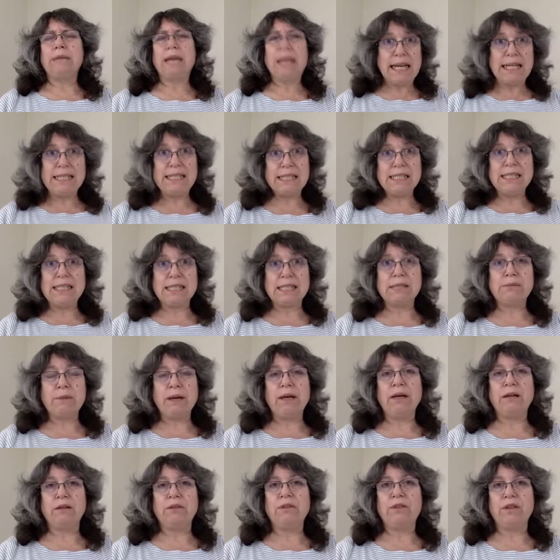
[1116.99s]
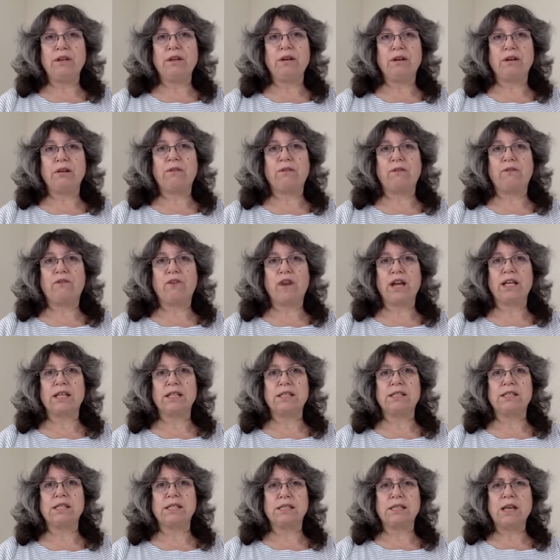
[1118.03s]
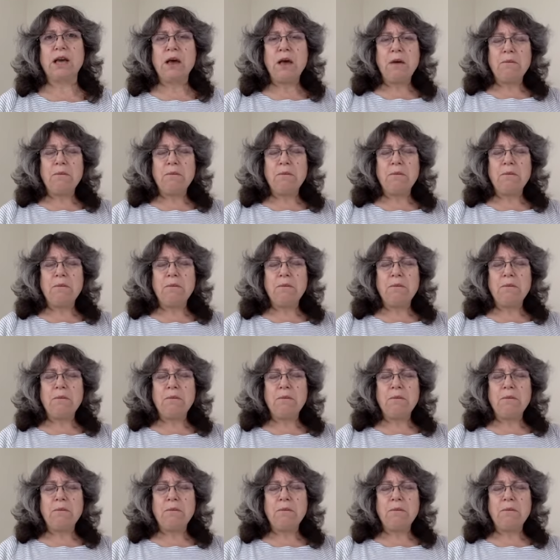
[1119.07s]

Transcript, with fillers: and I did smell their frankincense